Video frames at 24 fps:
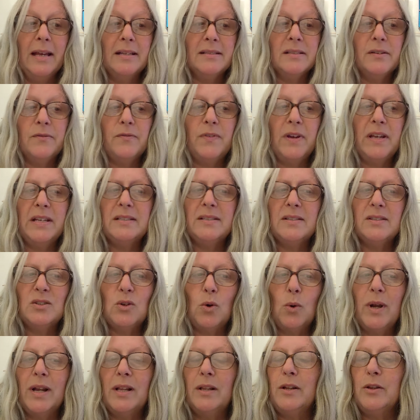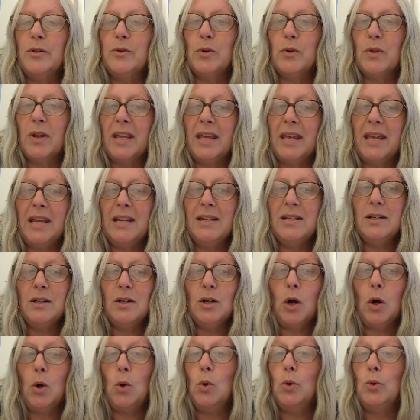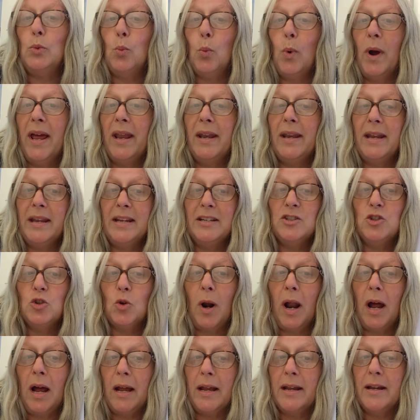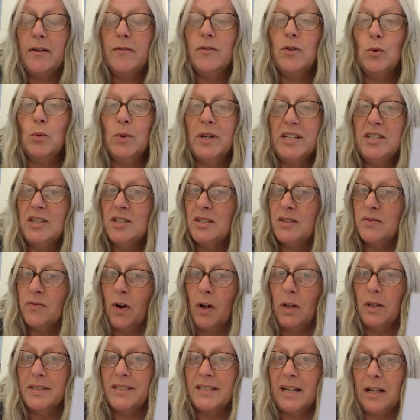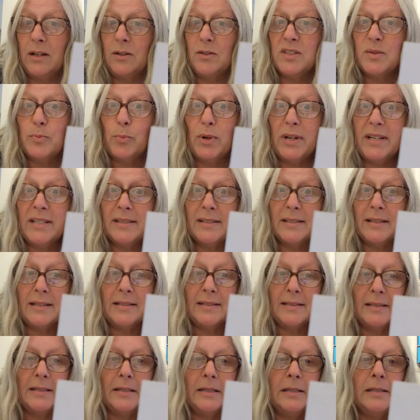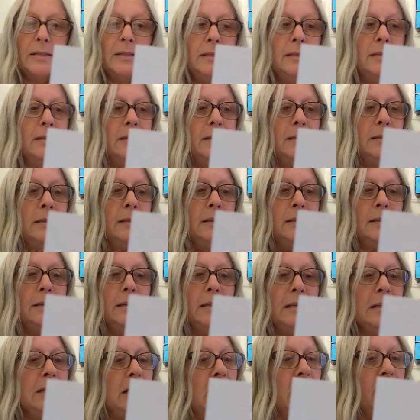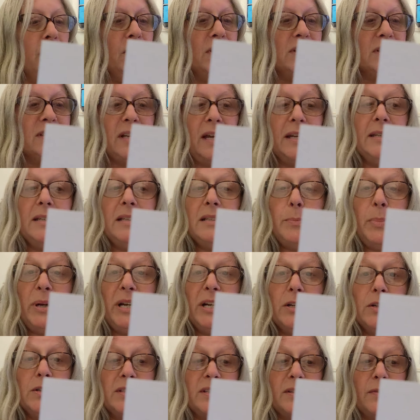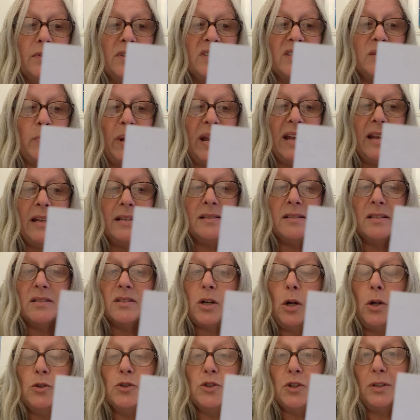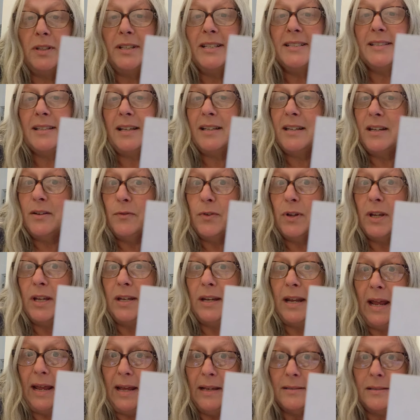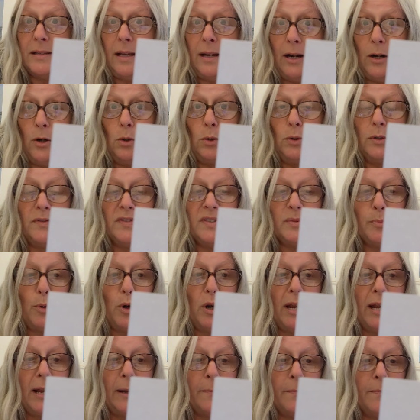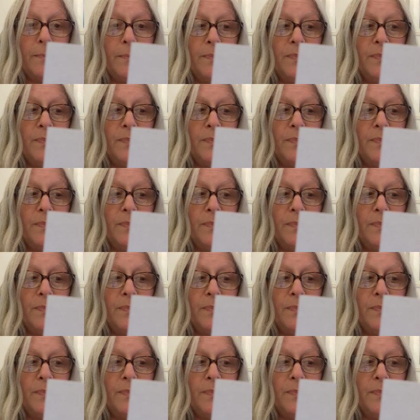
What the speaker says: as it phases quickly through the heat, cold, wet, and dry of the region's volatile spring season. The sudden appearance of the Spangs is culturally significant as a herald of spring.